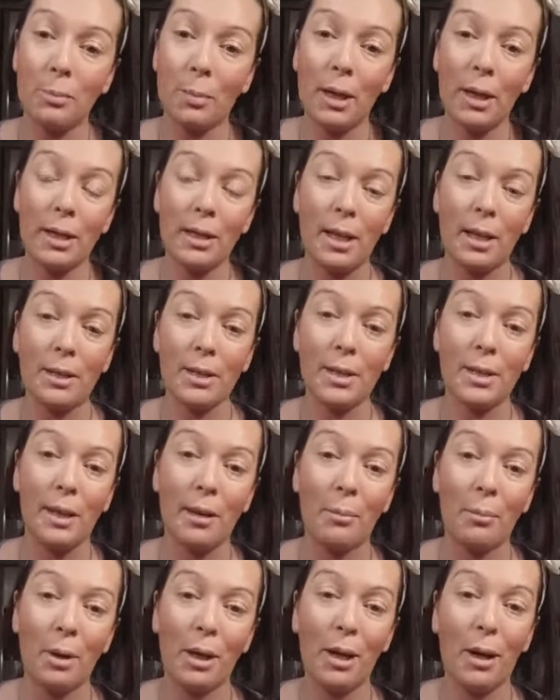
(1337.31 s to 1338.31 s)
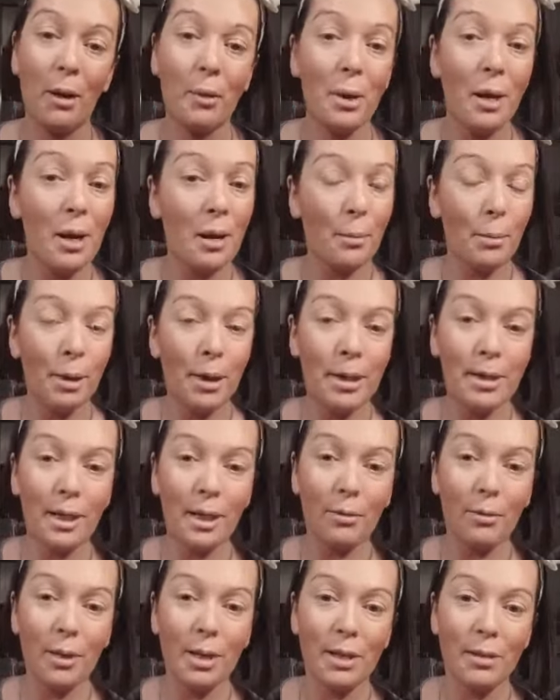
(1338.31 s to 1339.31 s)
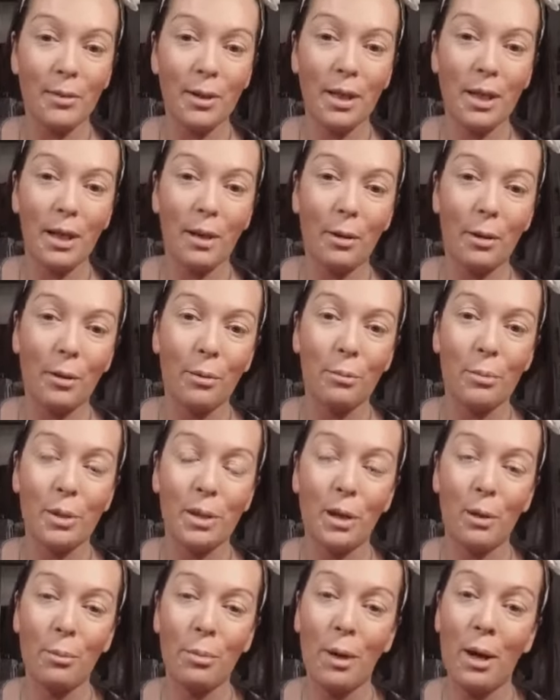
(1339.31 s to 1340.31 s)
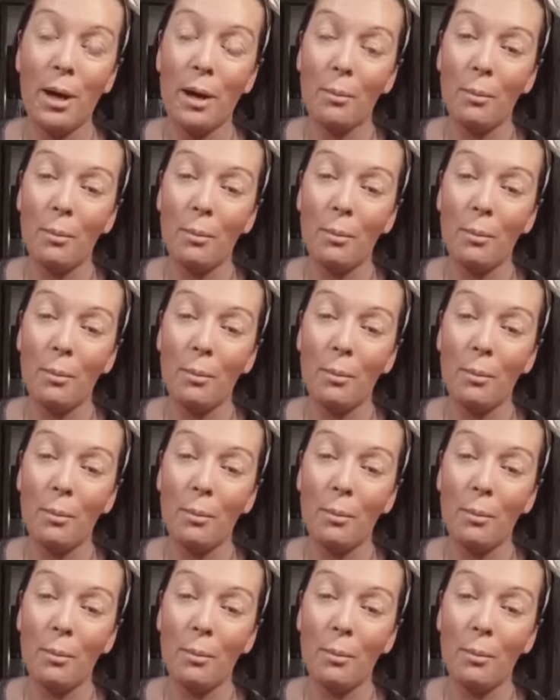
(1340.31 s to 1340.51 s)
please ask down below. Please give this video a thumbs up.